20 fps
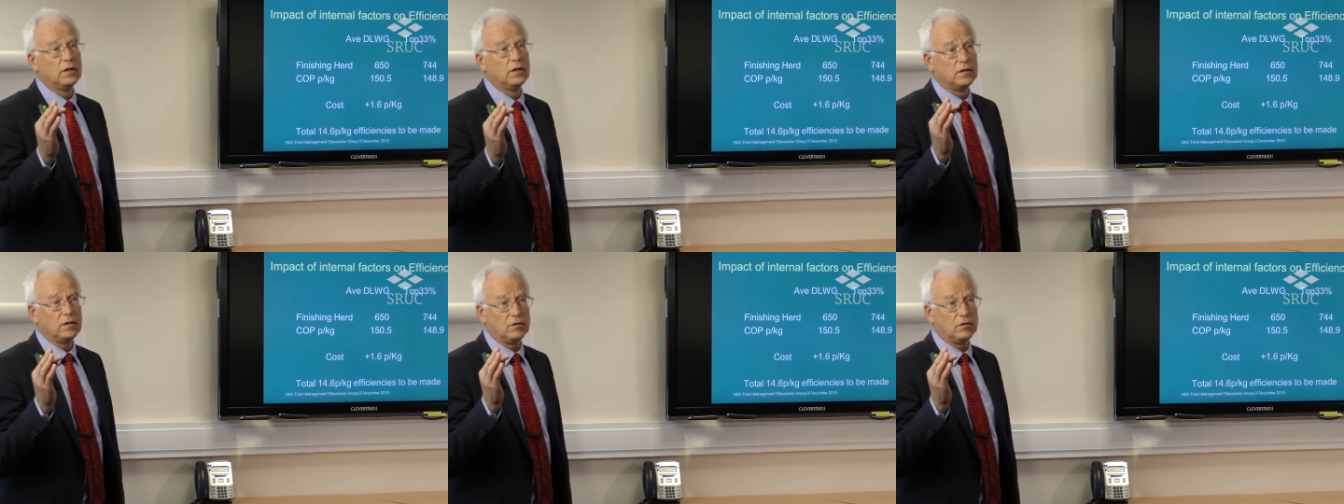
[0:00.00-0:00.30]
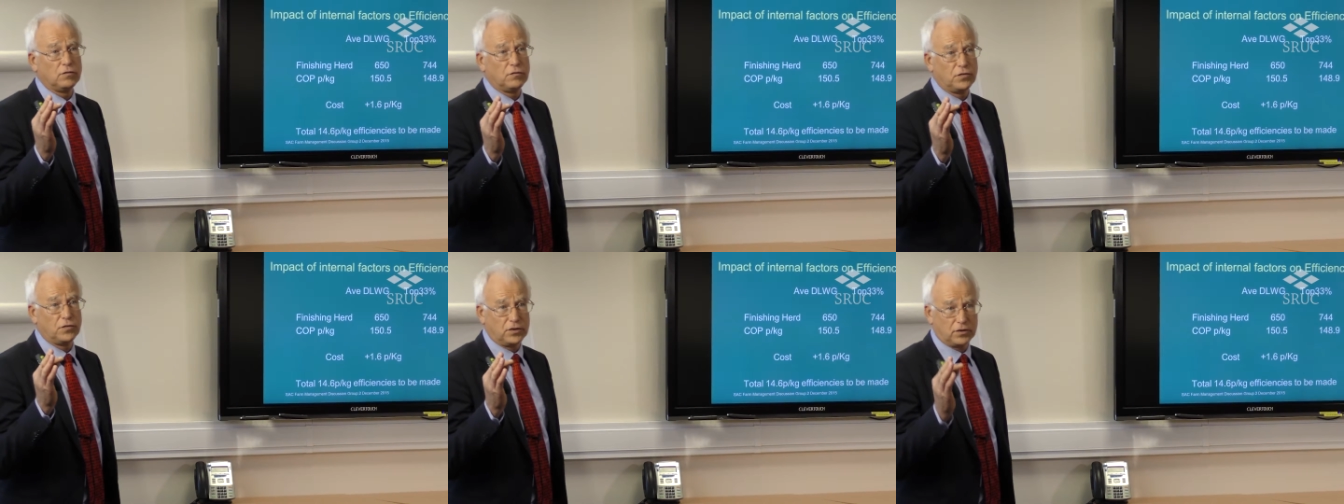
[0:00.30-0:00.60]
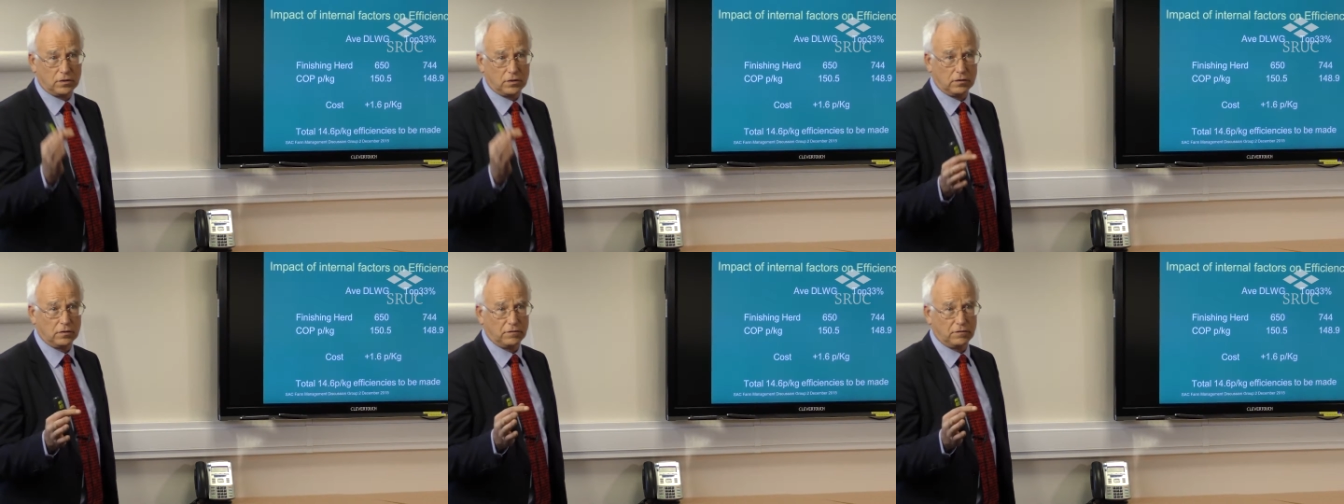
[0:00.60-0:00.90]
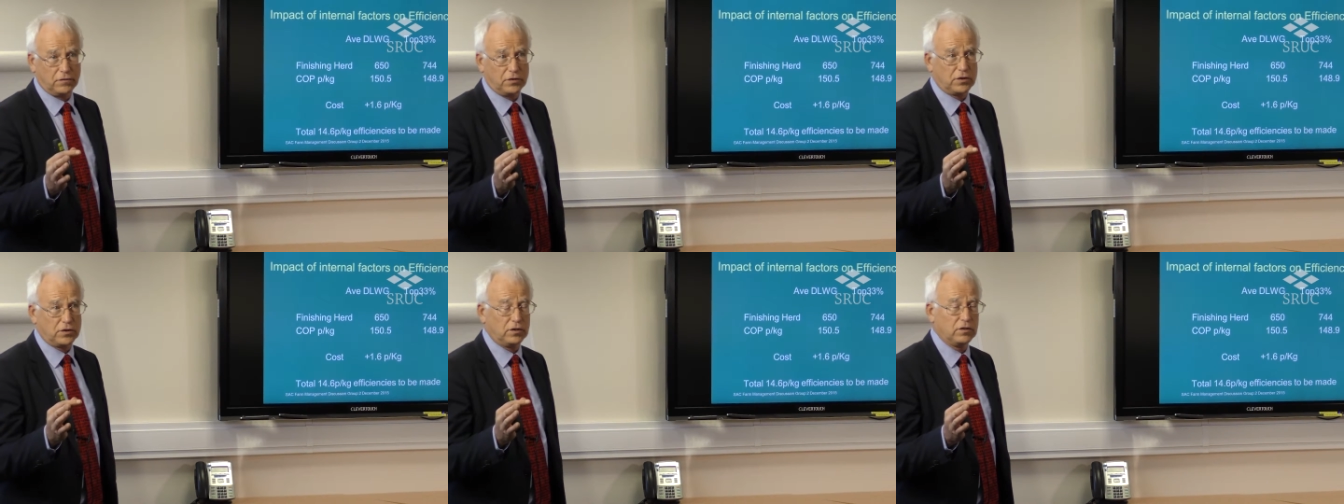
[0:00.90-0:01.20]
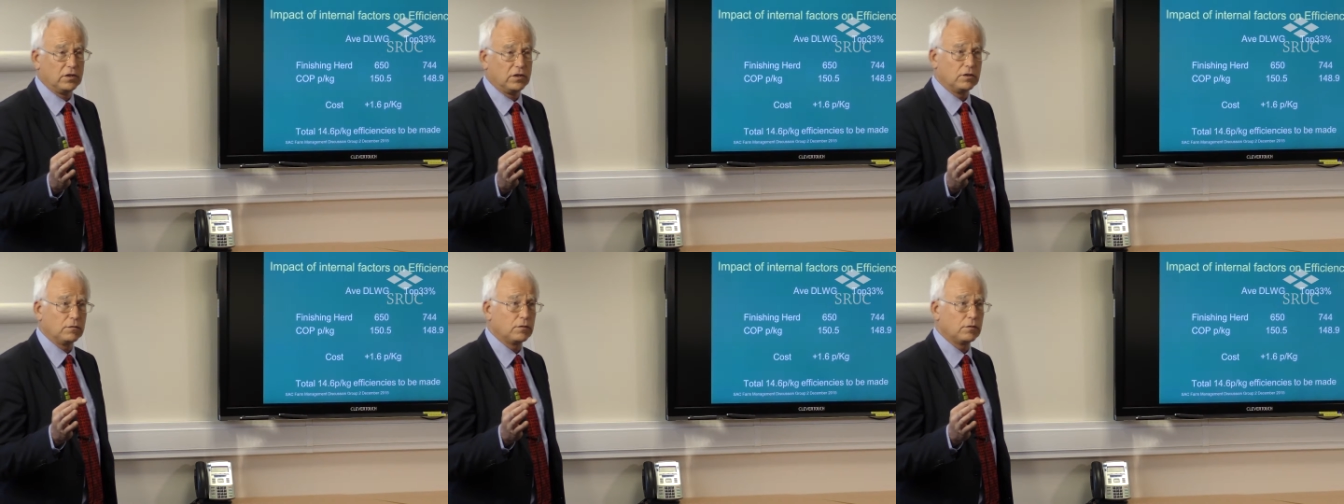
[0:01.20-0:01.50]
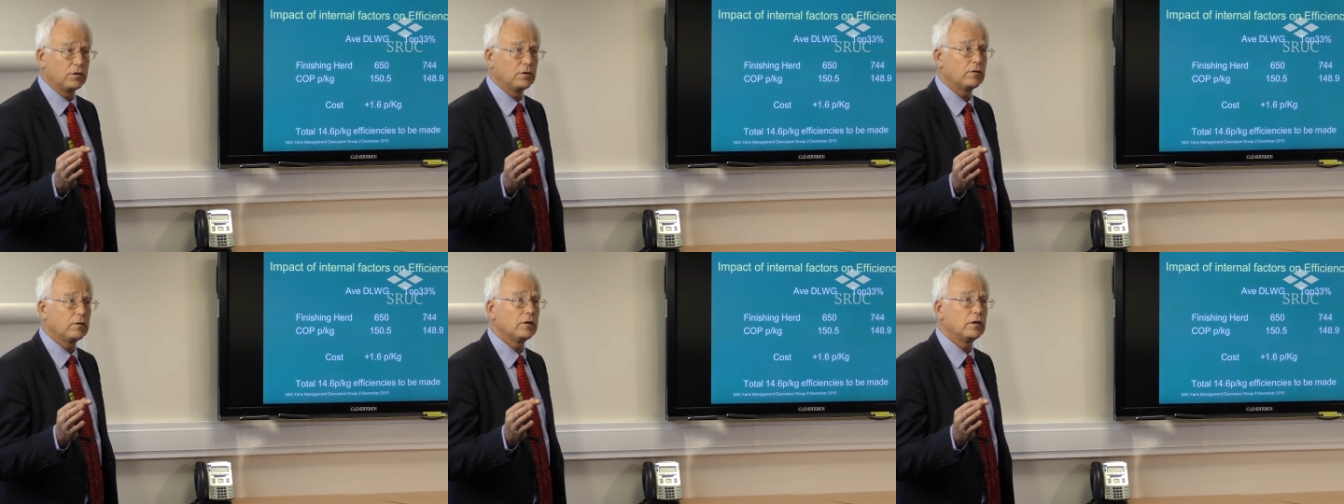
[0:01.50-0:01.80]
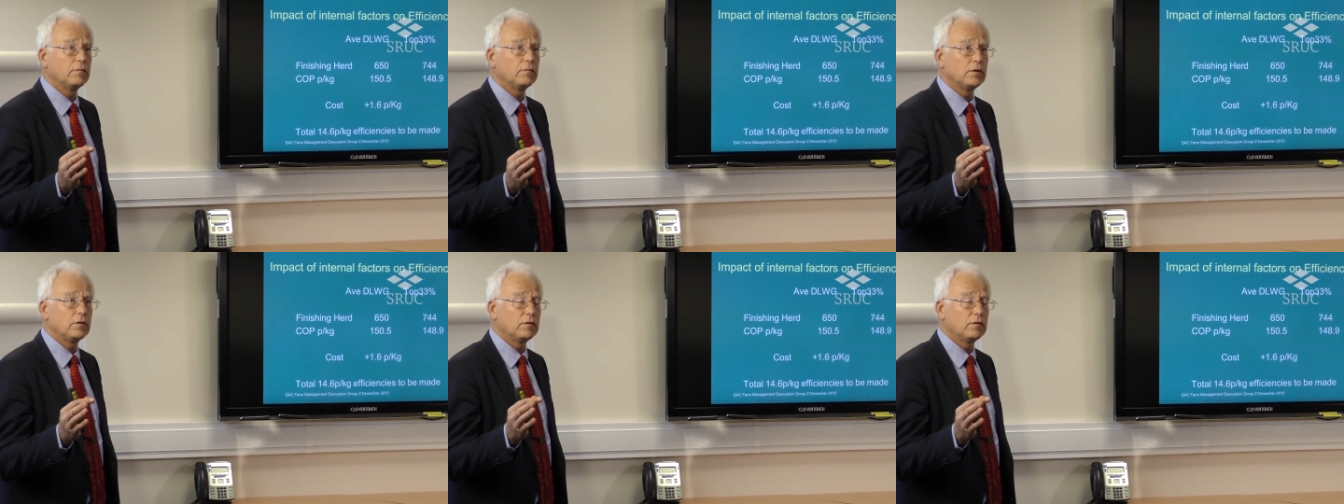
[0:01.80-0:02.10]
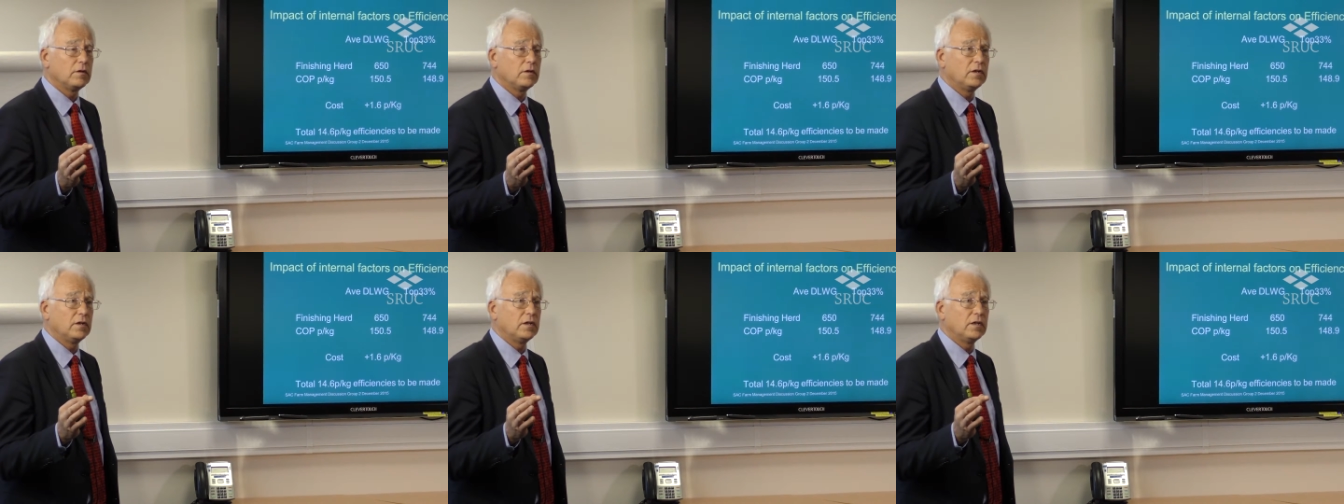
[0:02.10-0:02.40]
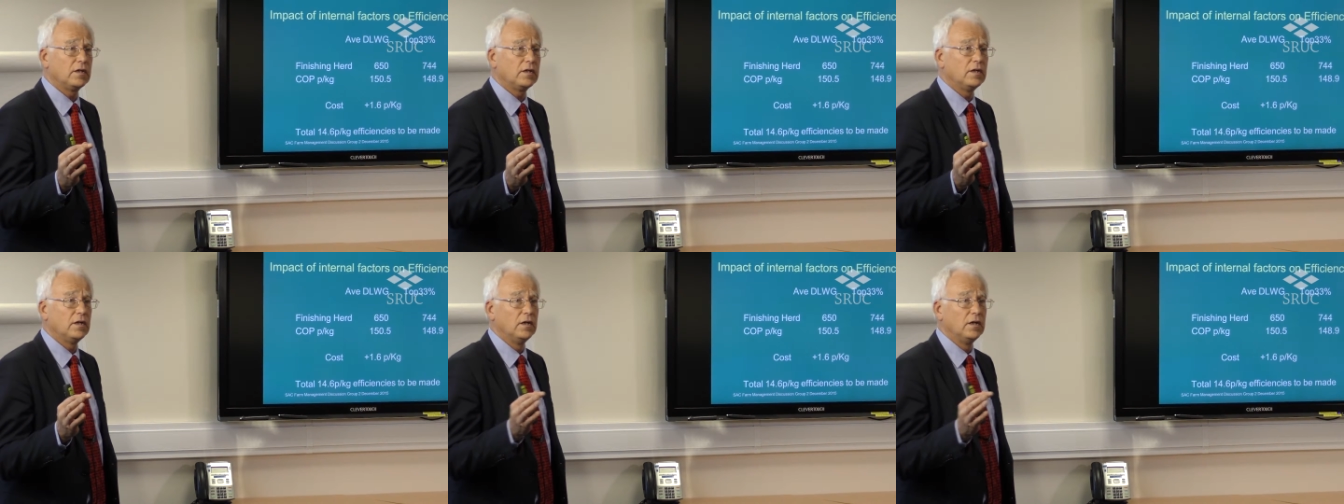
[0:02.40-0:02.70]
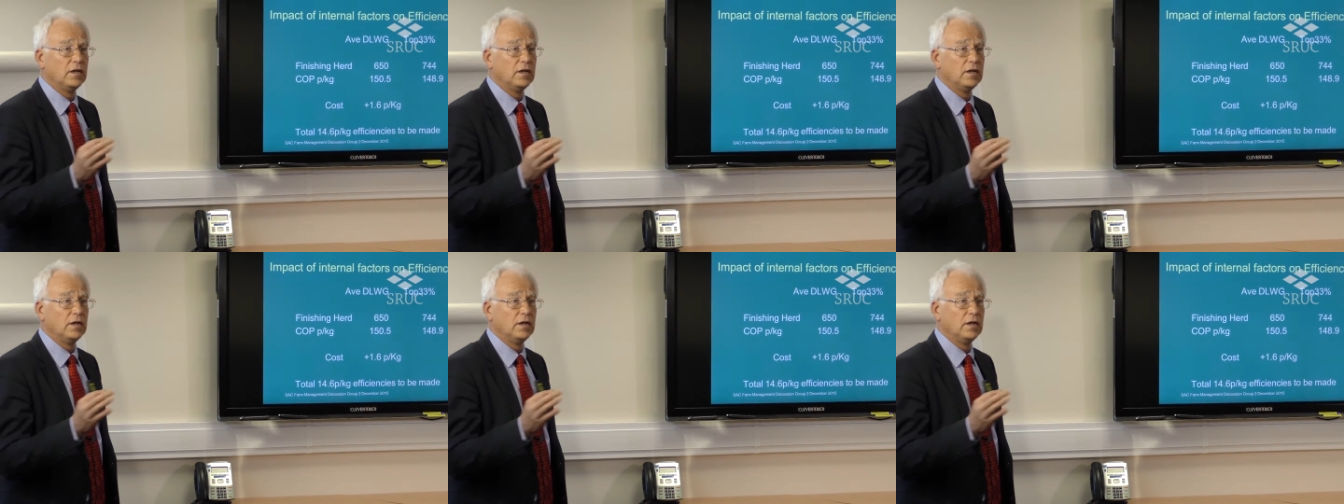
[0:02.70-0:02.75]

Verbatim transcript: these physical efficiencies we're talking about today,